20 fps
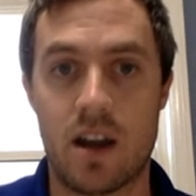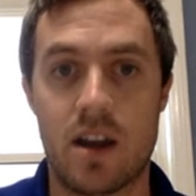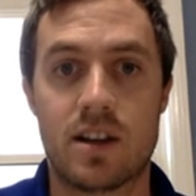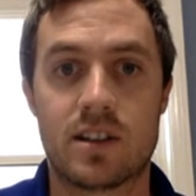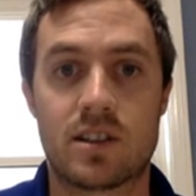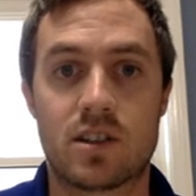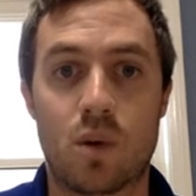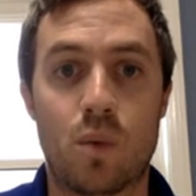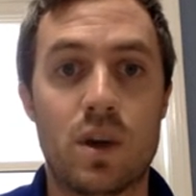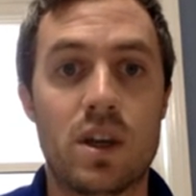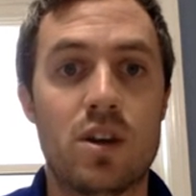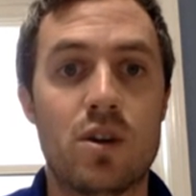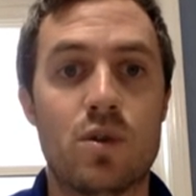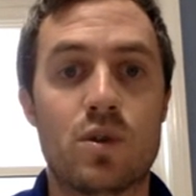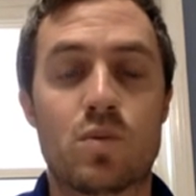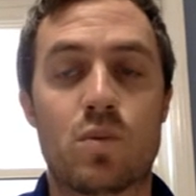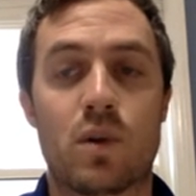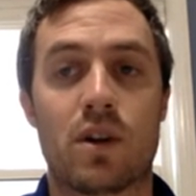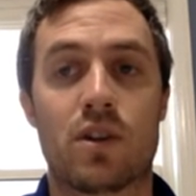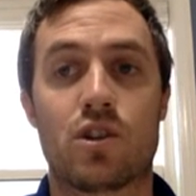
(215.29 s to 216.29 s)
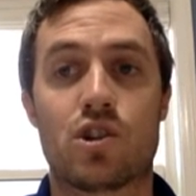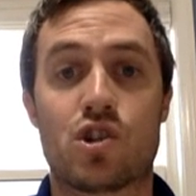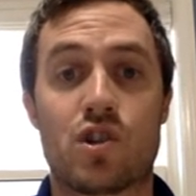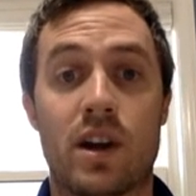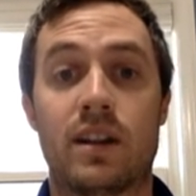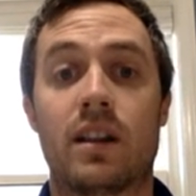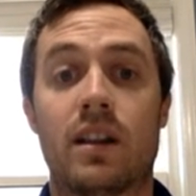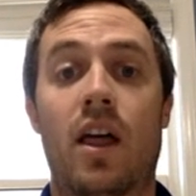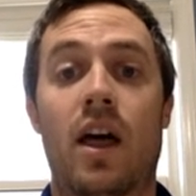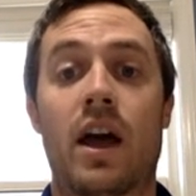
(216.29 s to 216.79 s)
So we use where the
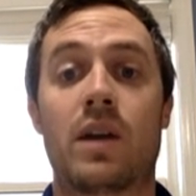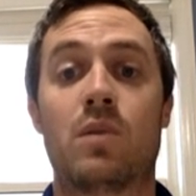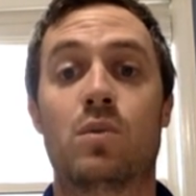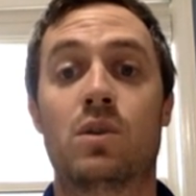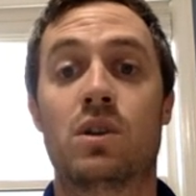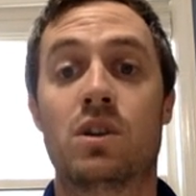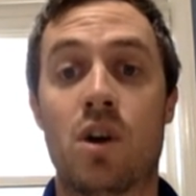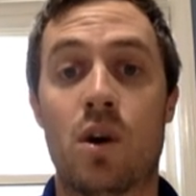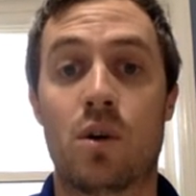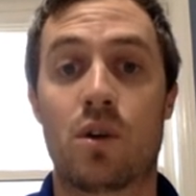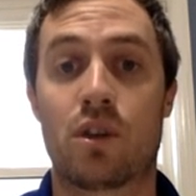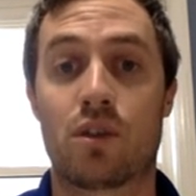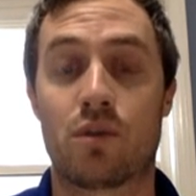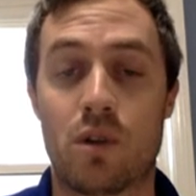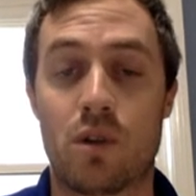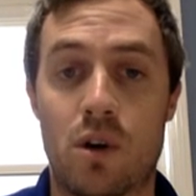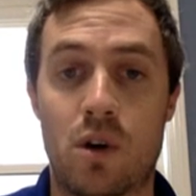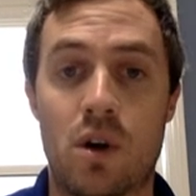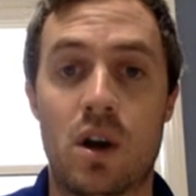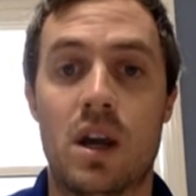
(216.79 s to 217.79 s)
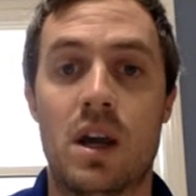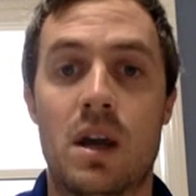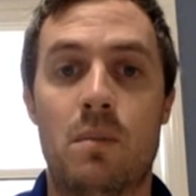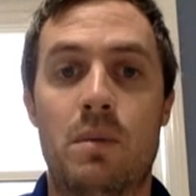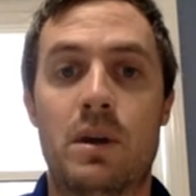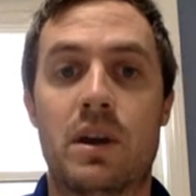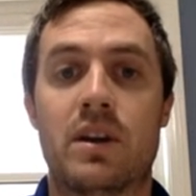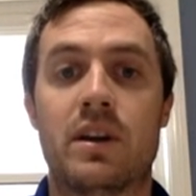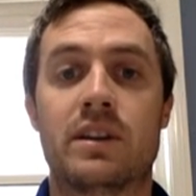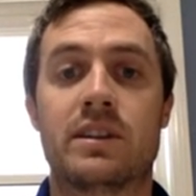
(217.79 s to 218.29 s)
trend line would go through
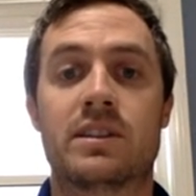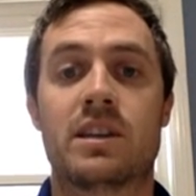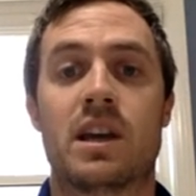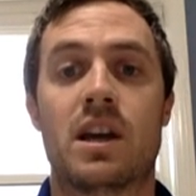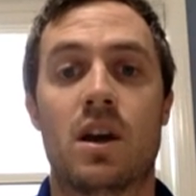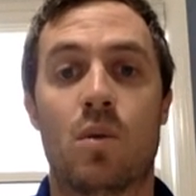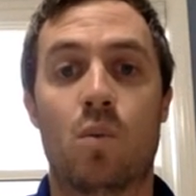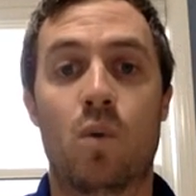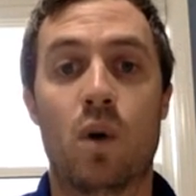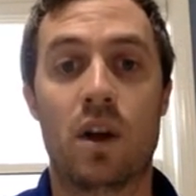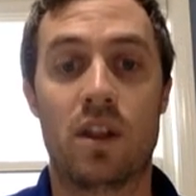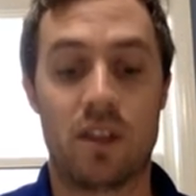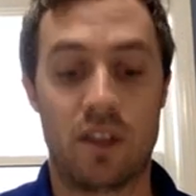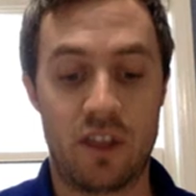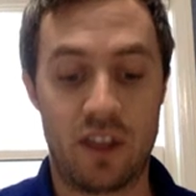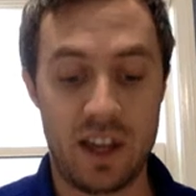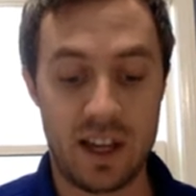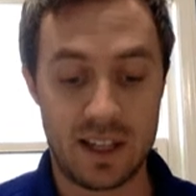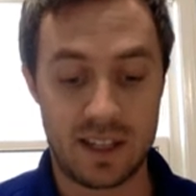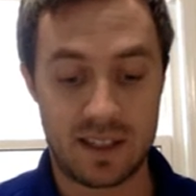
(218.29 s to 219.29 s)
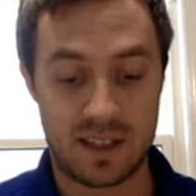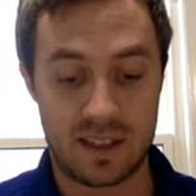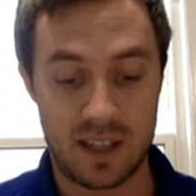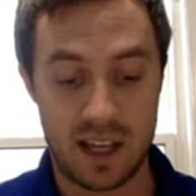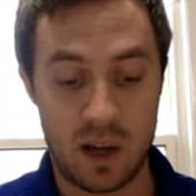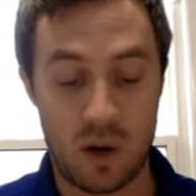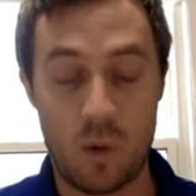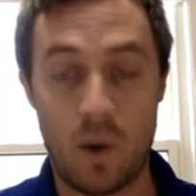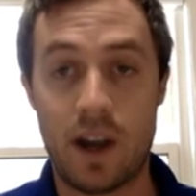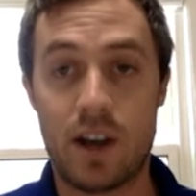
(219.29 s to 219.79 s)
because what this
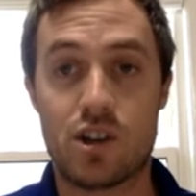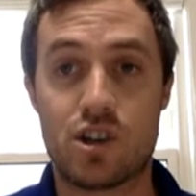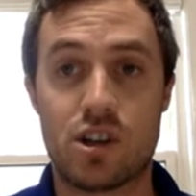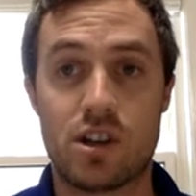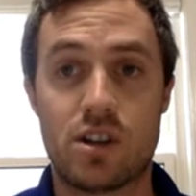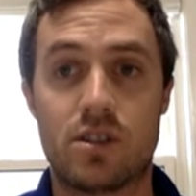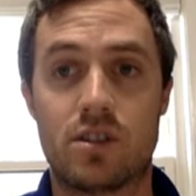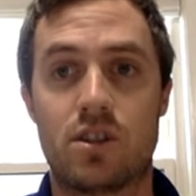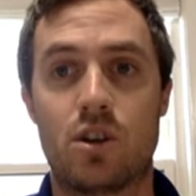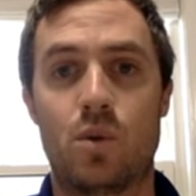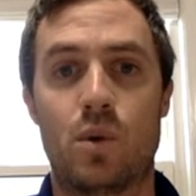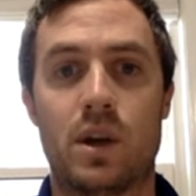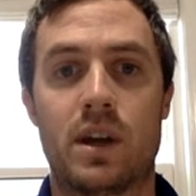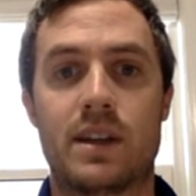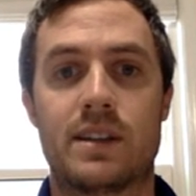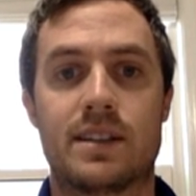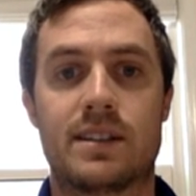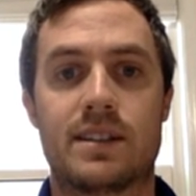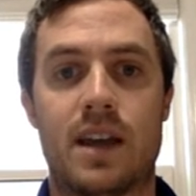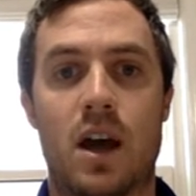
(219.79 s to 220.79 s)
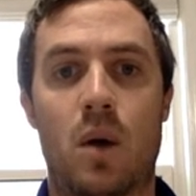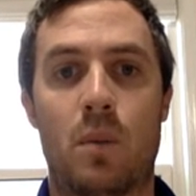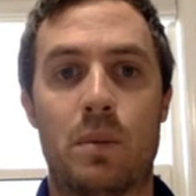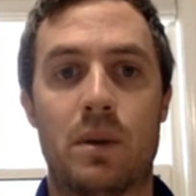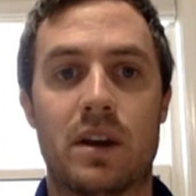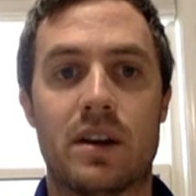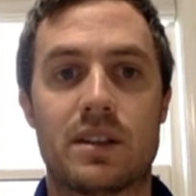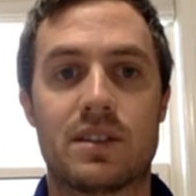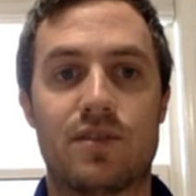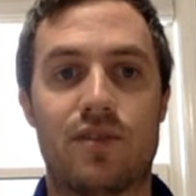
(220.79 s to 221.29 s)
equation is doing is it's
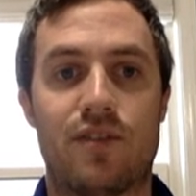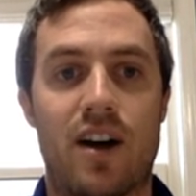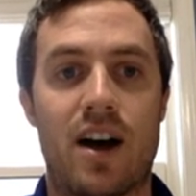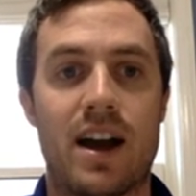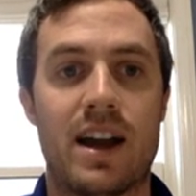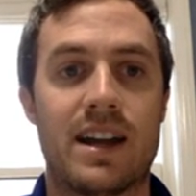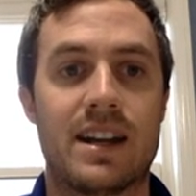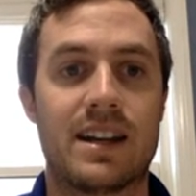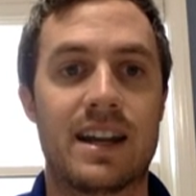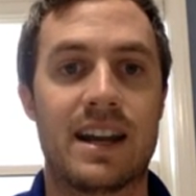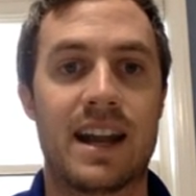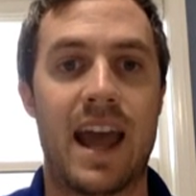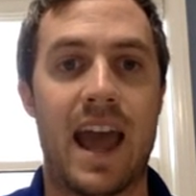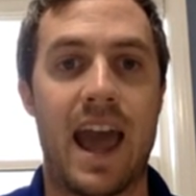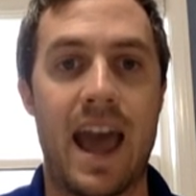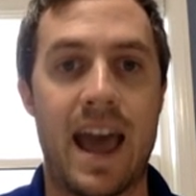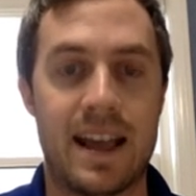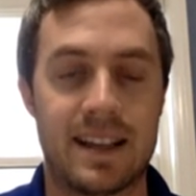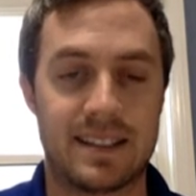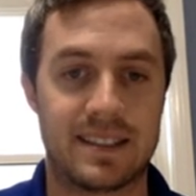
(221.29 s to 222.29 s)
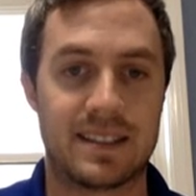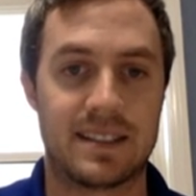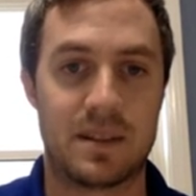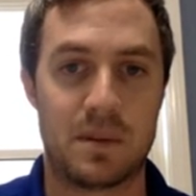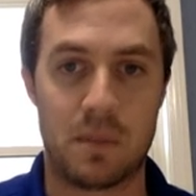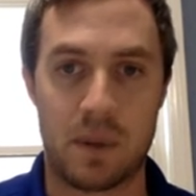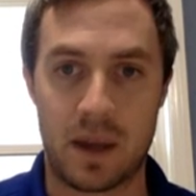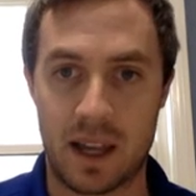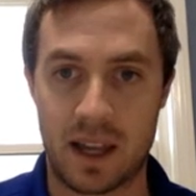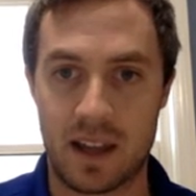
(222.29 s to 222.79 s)
helping us find an
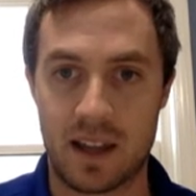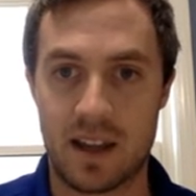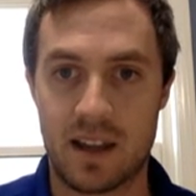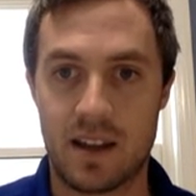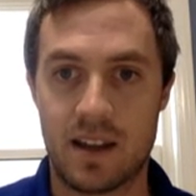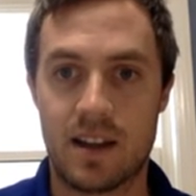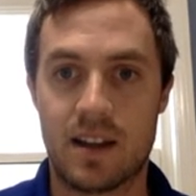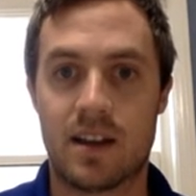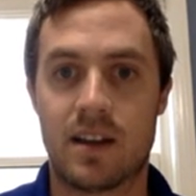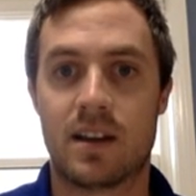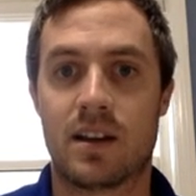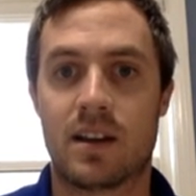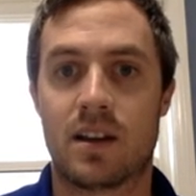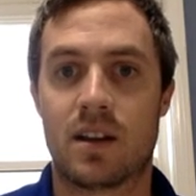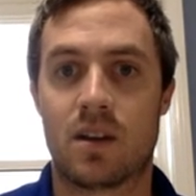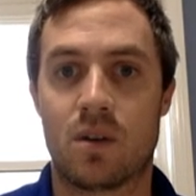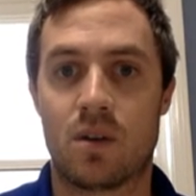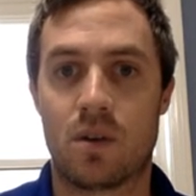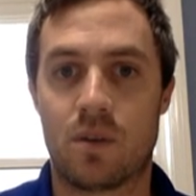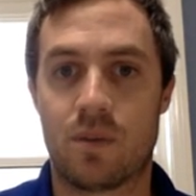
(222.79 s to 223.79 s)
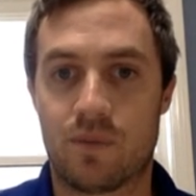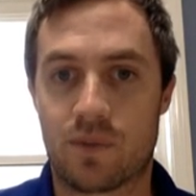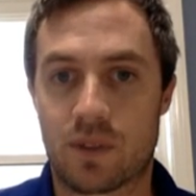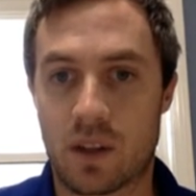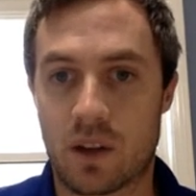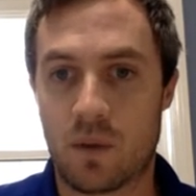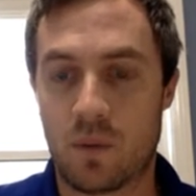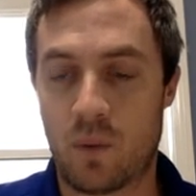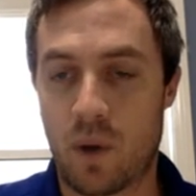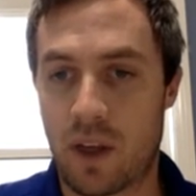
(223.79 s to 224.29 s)
estimate,
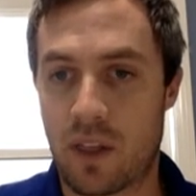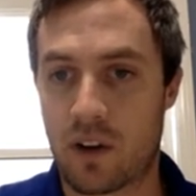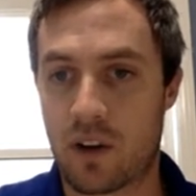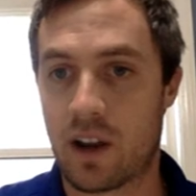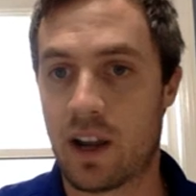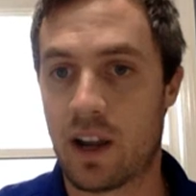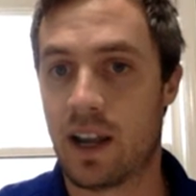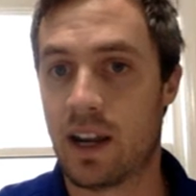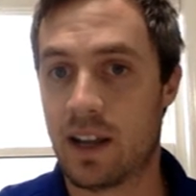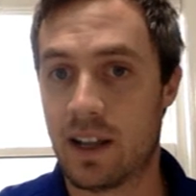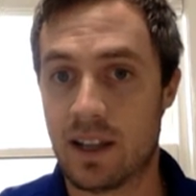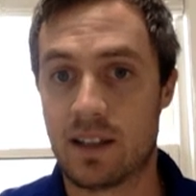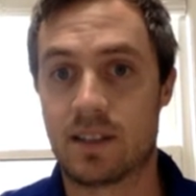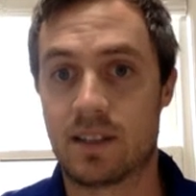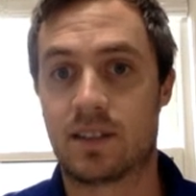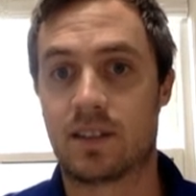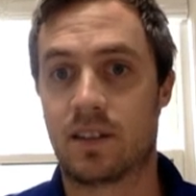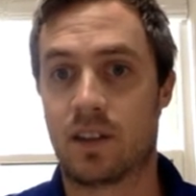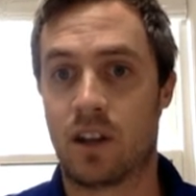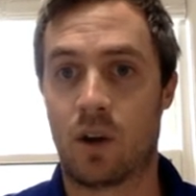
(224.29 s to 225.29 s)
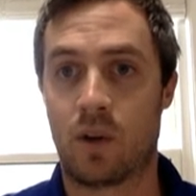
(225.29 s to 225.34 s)
whether it is,